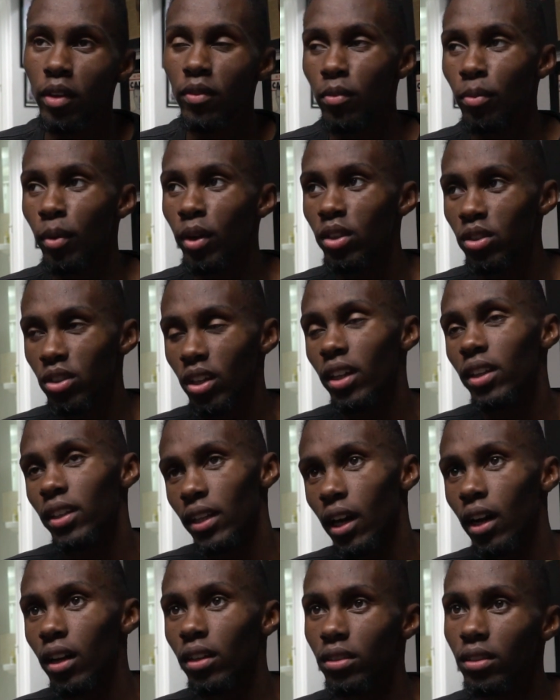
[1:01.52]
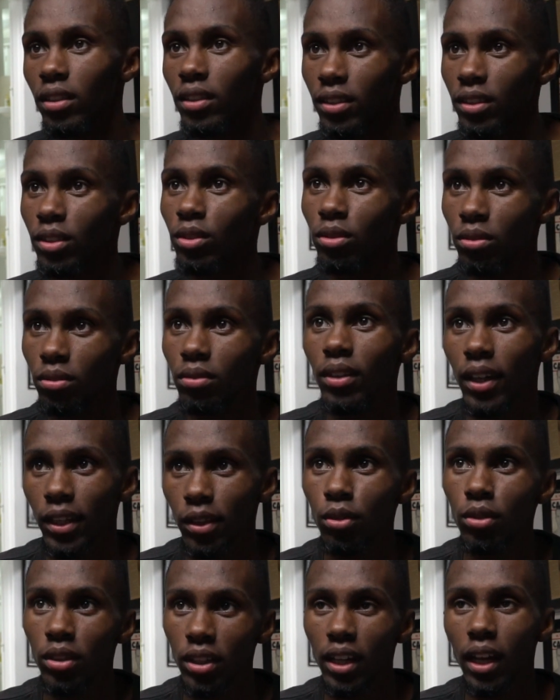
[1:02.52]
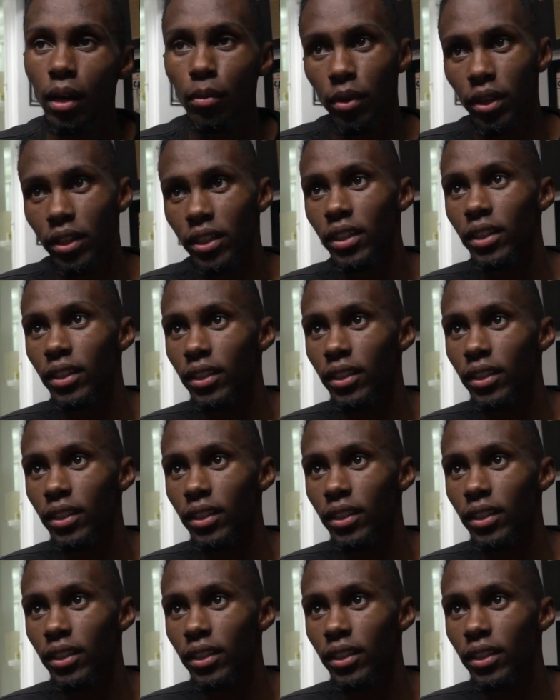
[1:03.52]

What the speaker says: everybody, so yeah, I do think I'm ready.